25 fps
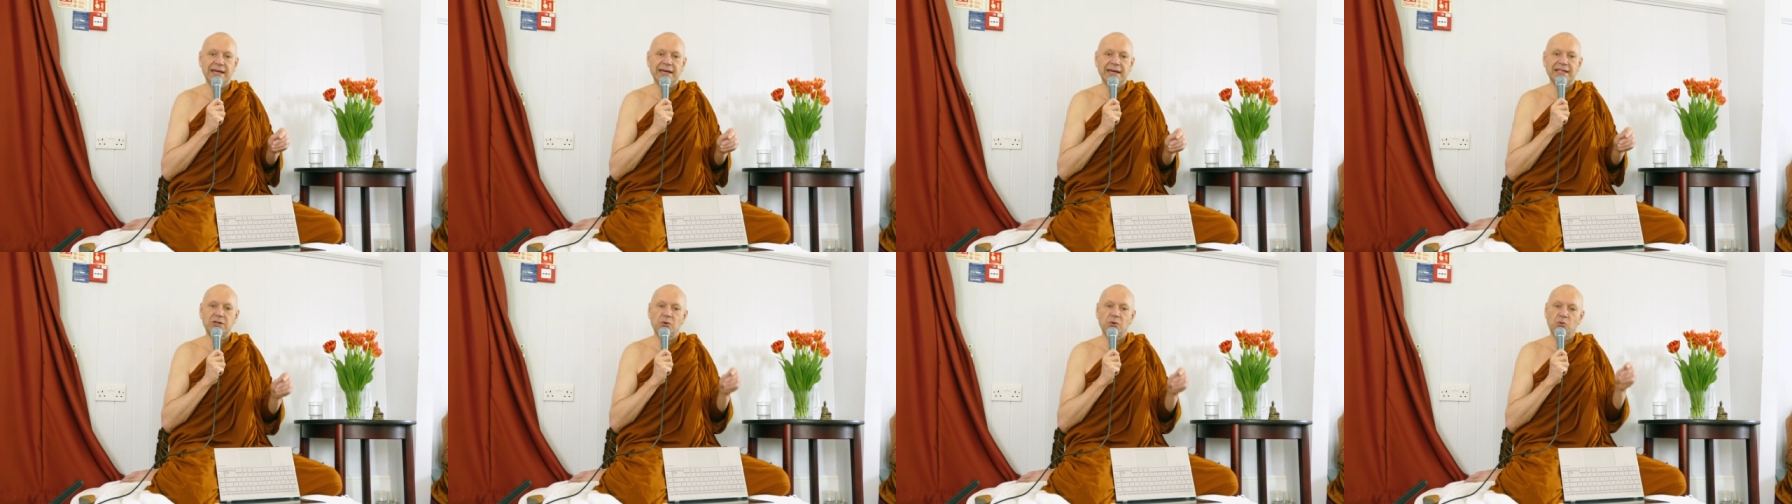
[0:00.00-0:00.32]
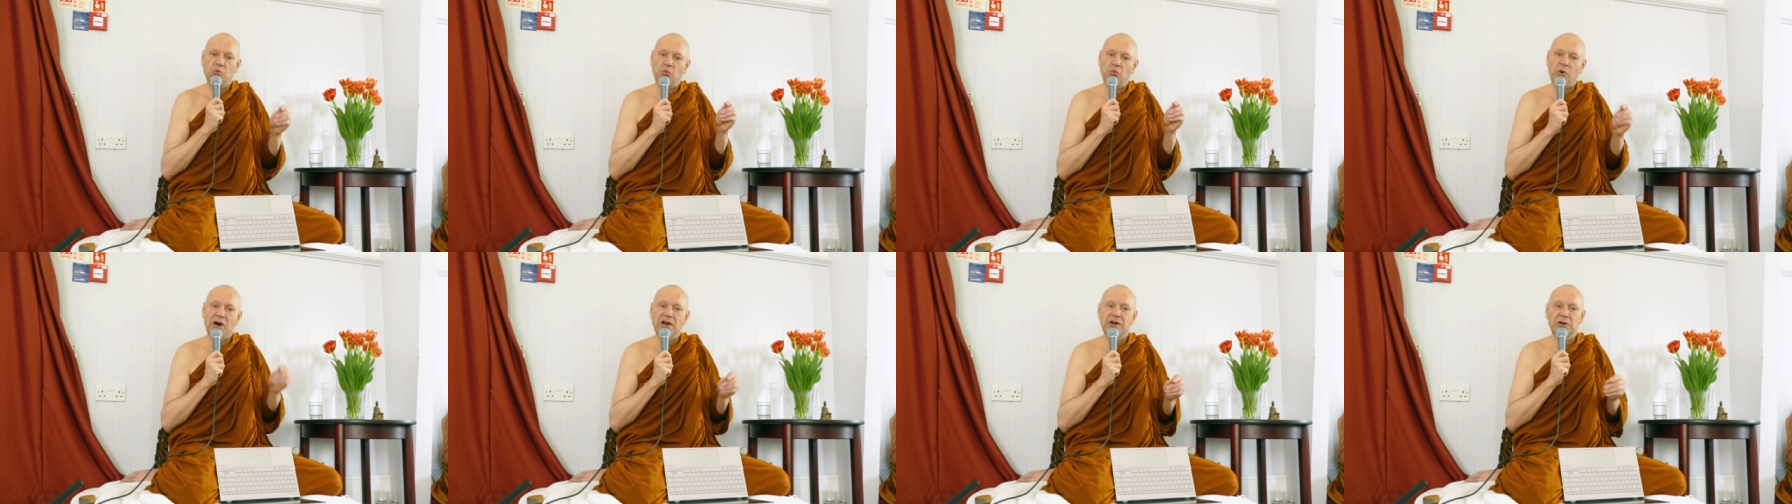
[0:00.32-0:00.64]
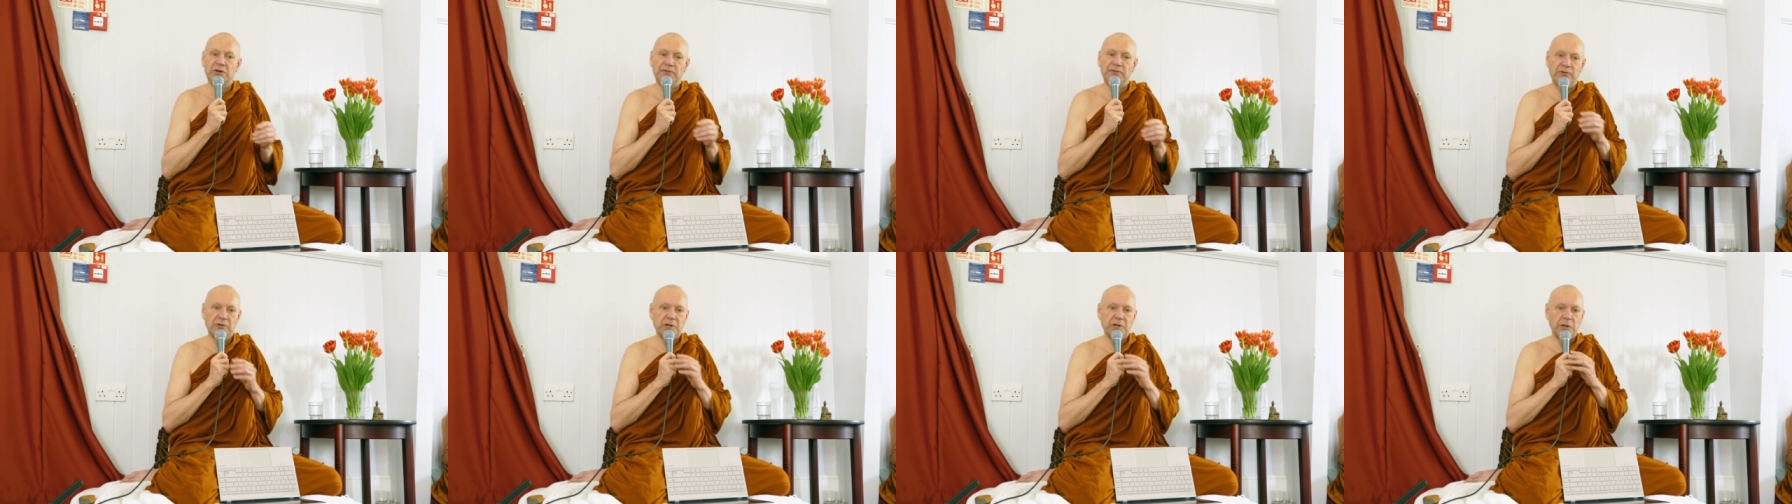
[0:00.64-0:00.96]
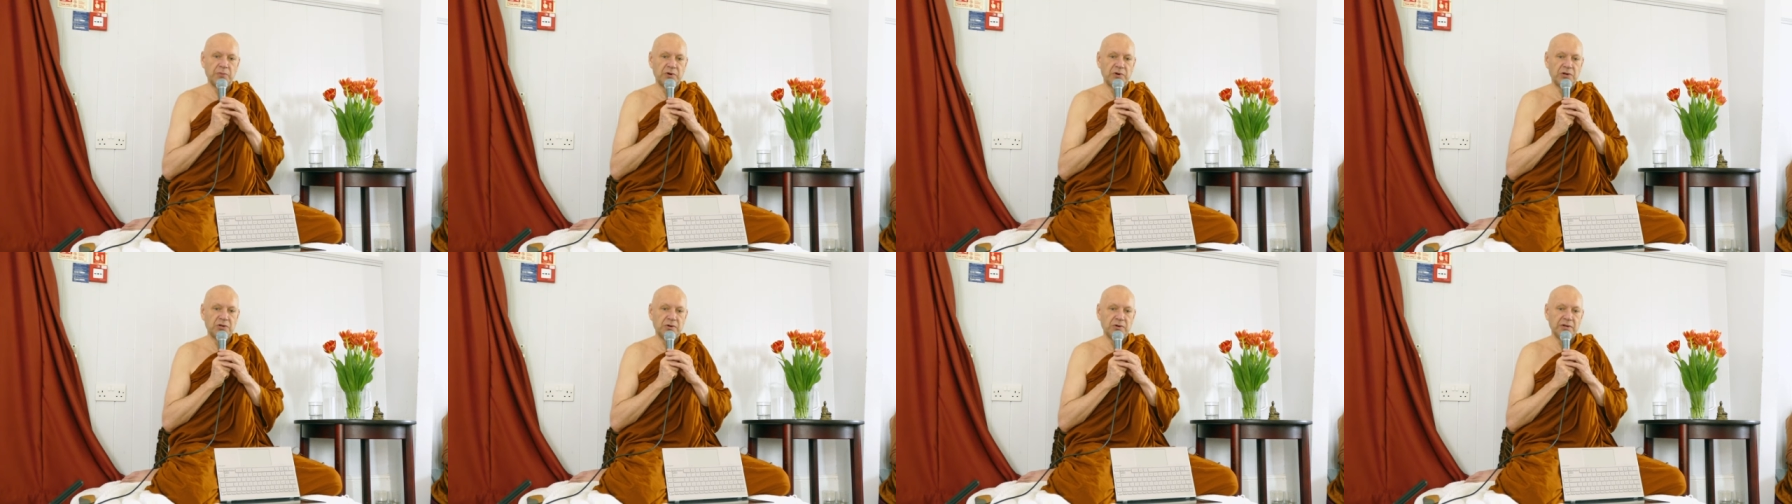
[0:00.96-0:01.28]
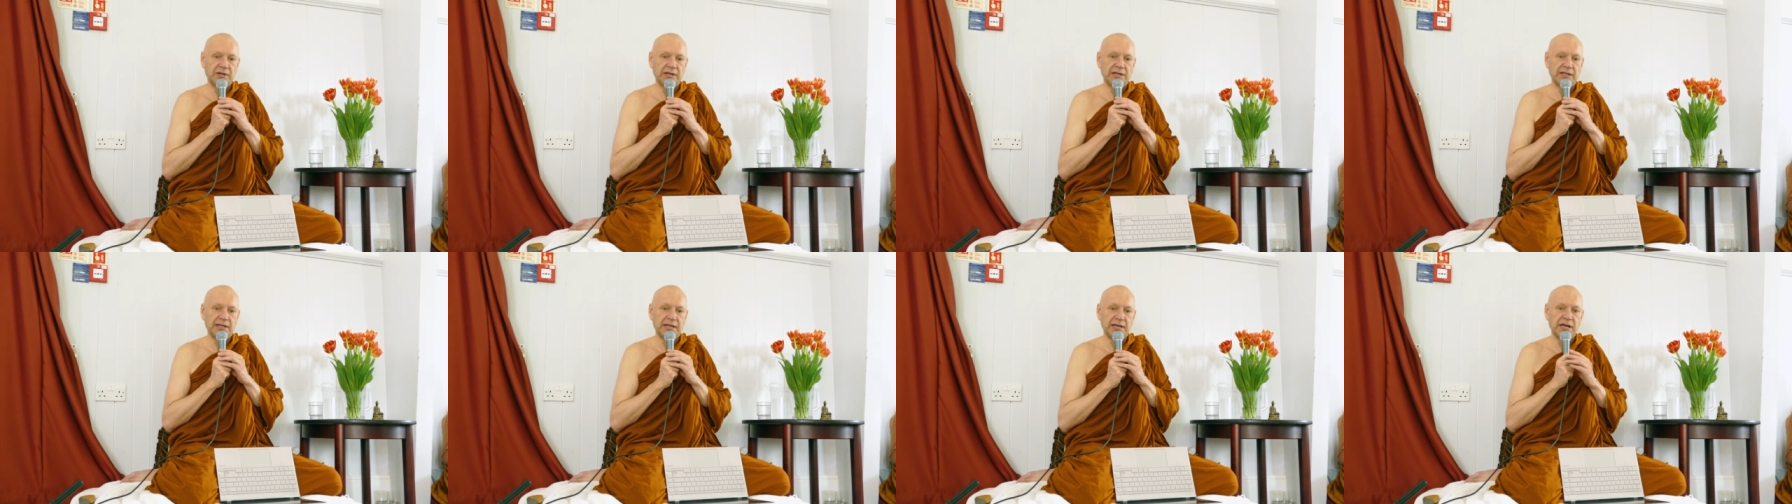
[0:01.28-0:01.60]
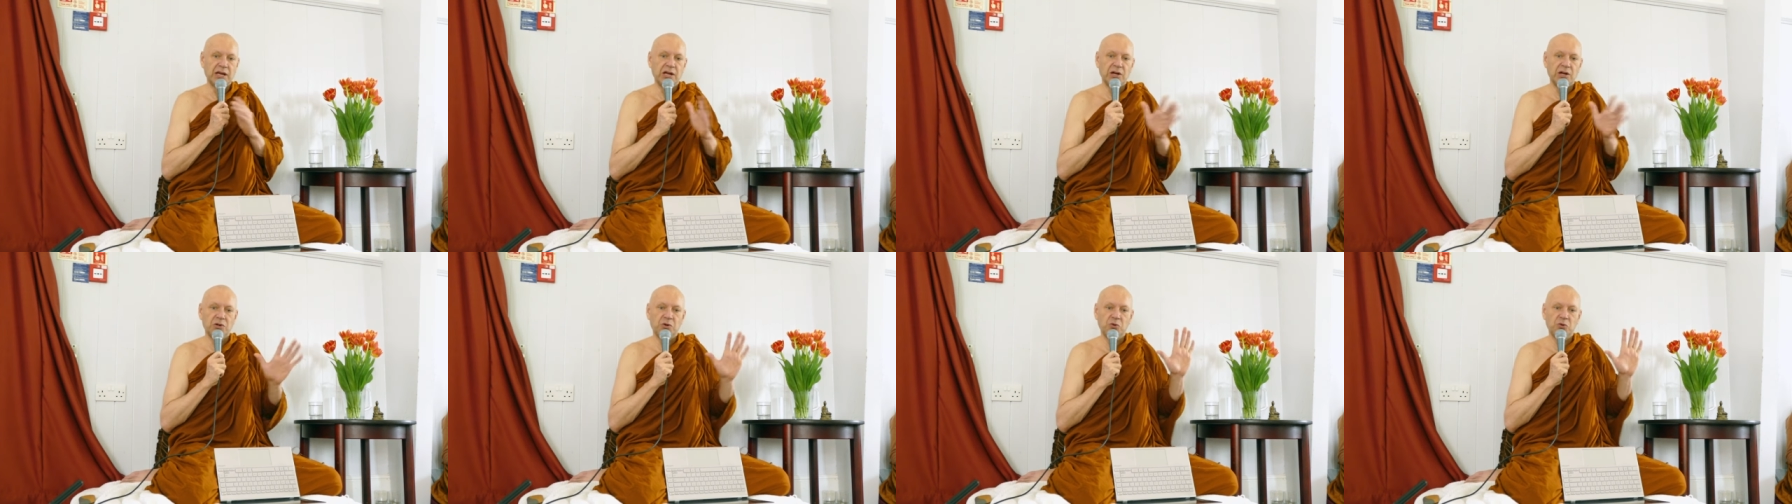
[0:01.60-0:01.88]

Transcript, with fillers: it's a wonderful opportunity